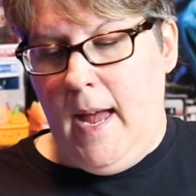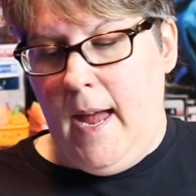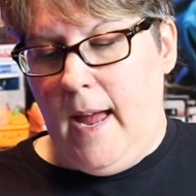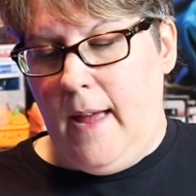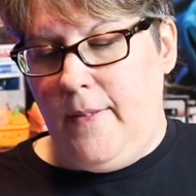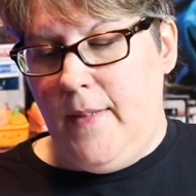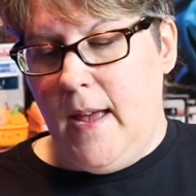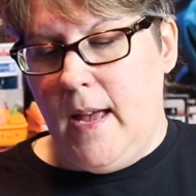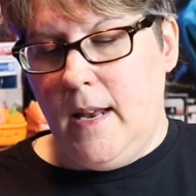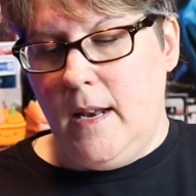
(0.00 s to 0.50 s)

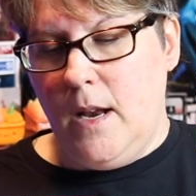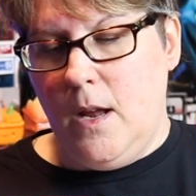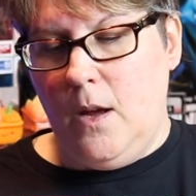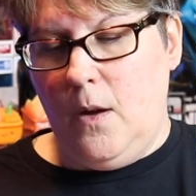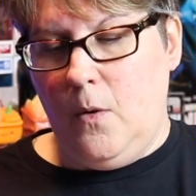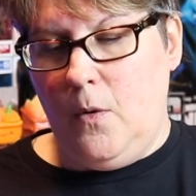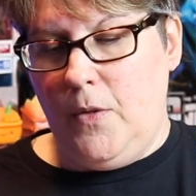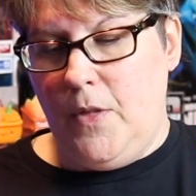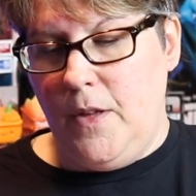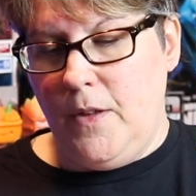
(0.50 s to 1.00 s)
And then
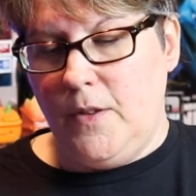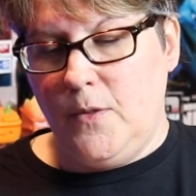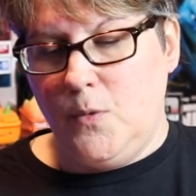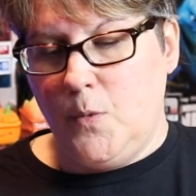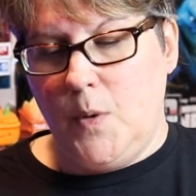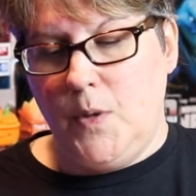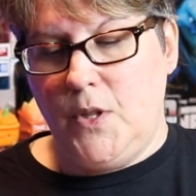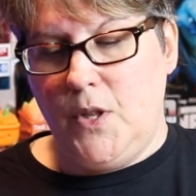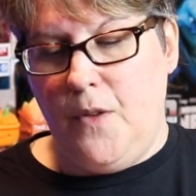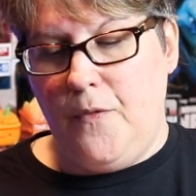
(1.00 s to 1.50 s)
this
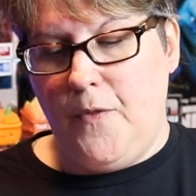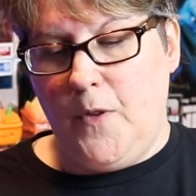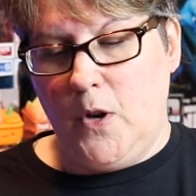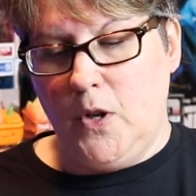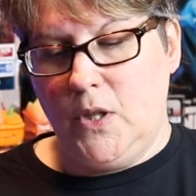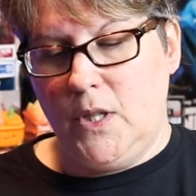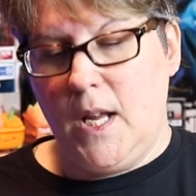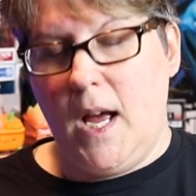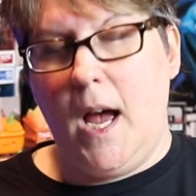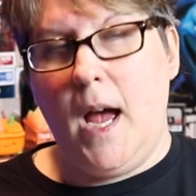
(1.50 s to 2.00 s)
was the
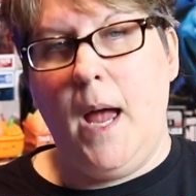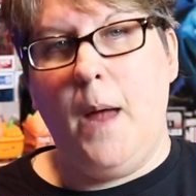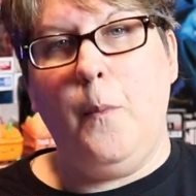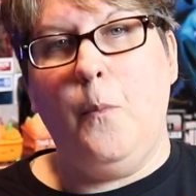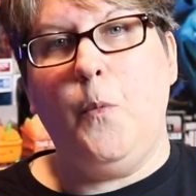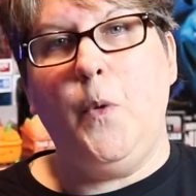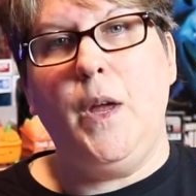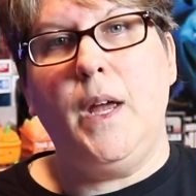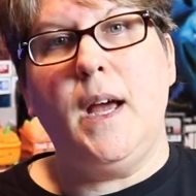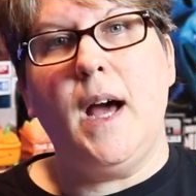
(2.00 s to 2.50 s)
first
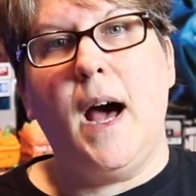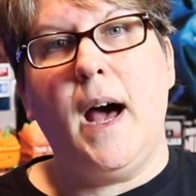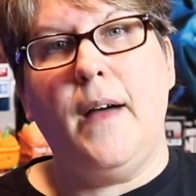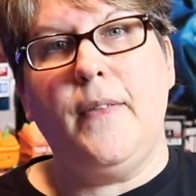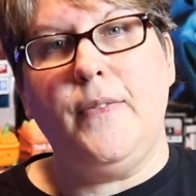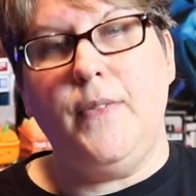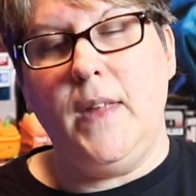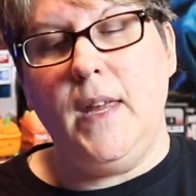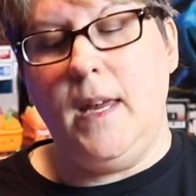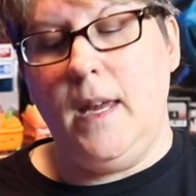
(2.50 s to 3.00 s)
time we
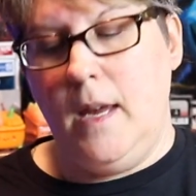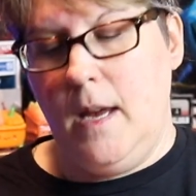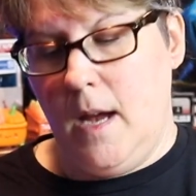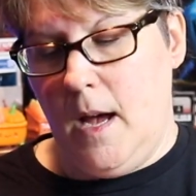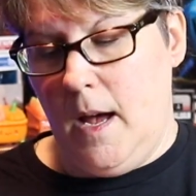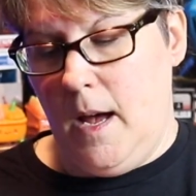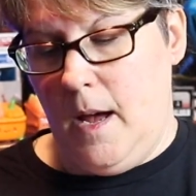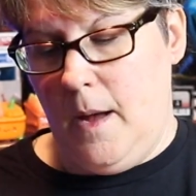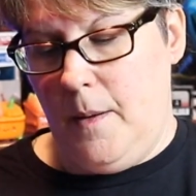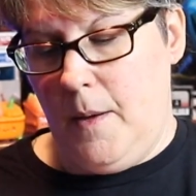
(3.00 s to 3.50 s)
got the
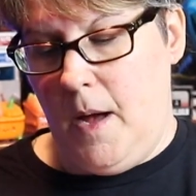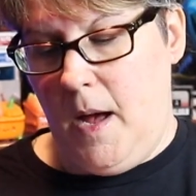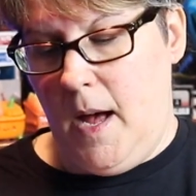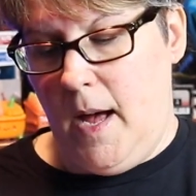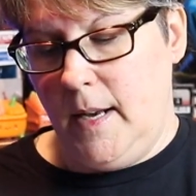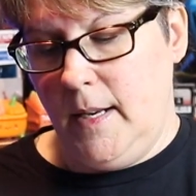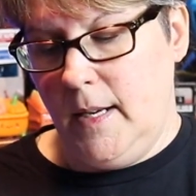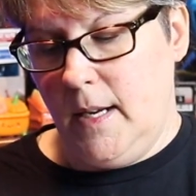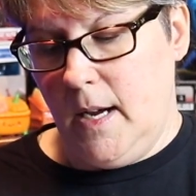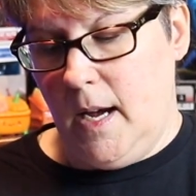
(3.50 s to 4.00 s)

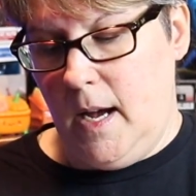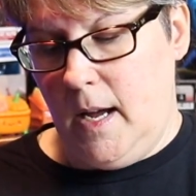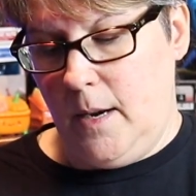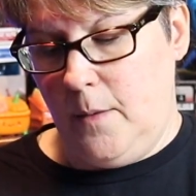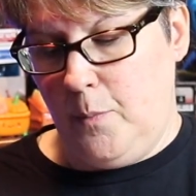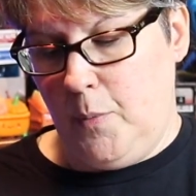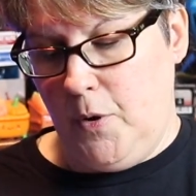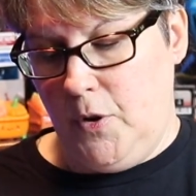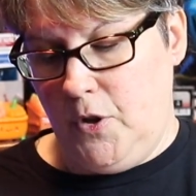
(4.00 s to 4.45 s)
unrated